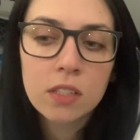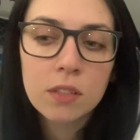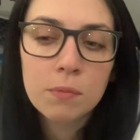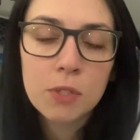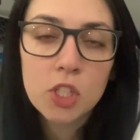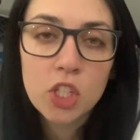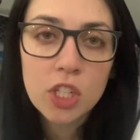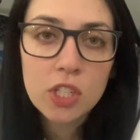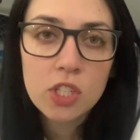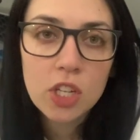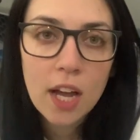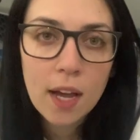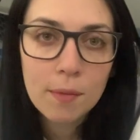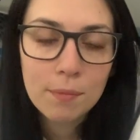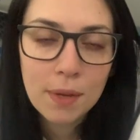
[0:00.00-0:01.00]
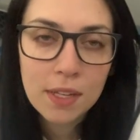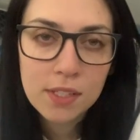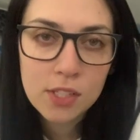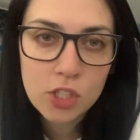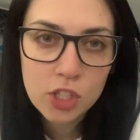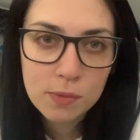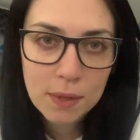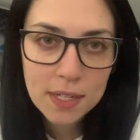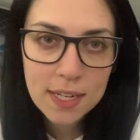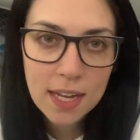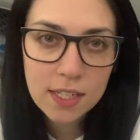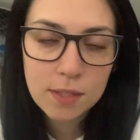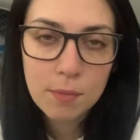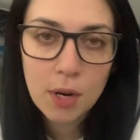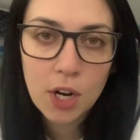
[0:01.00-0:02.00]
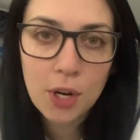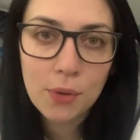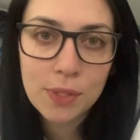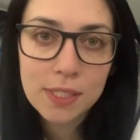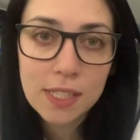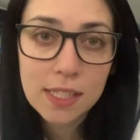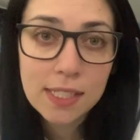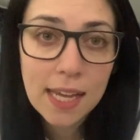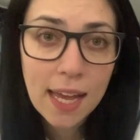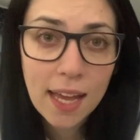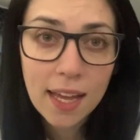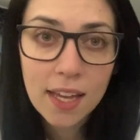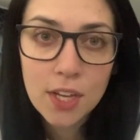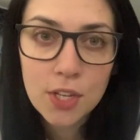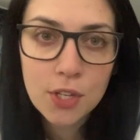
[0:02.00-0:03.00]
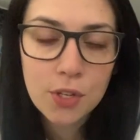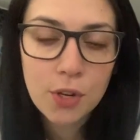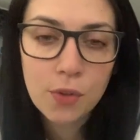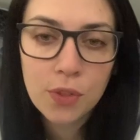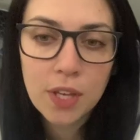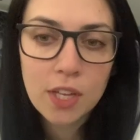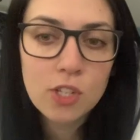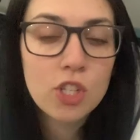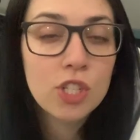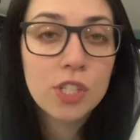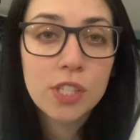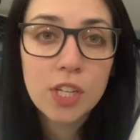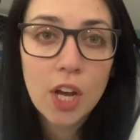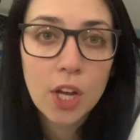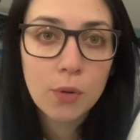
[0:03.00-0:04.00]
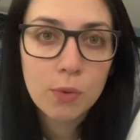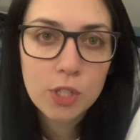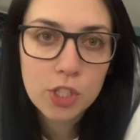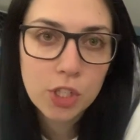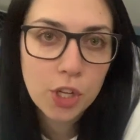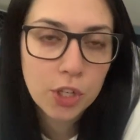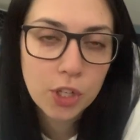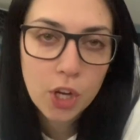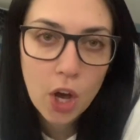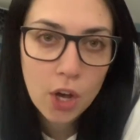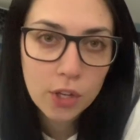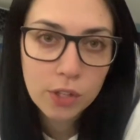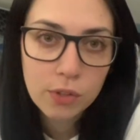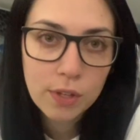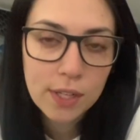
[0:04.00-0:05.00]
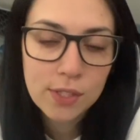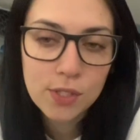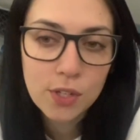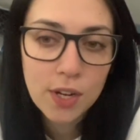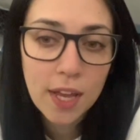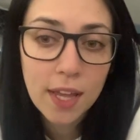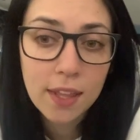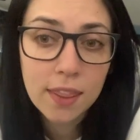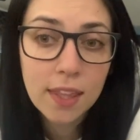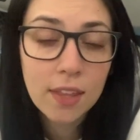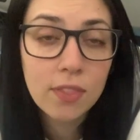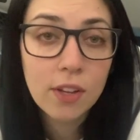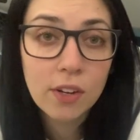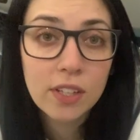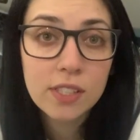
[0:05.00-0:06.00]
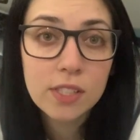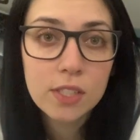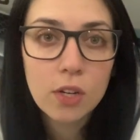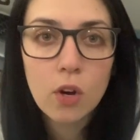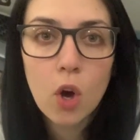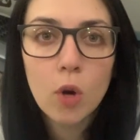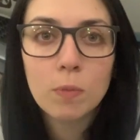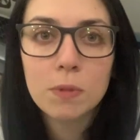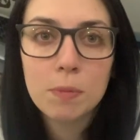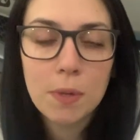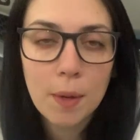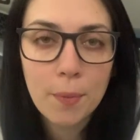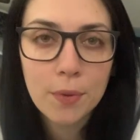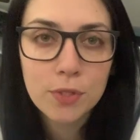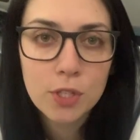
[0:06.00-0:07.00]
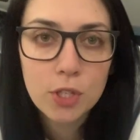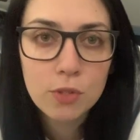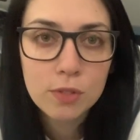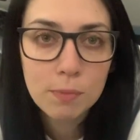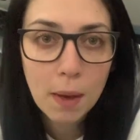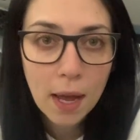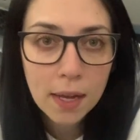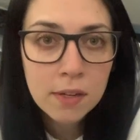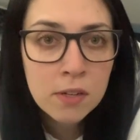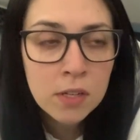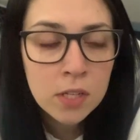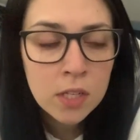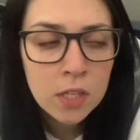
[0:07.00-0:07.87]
machine shop messages my dad tomorrow and says, hey, you know, the engine's done, we just couldn't call you yesterday, then there is still hope to be able to use mine.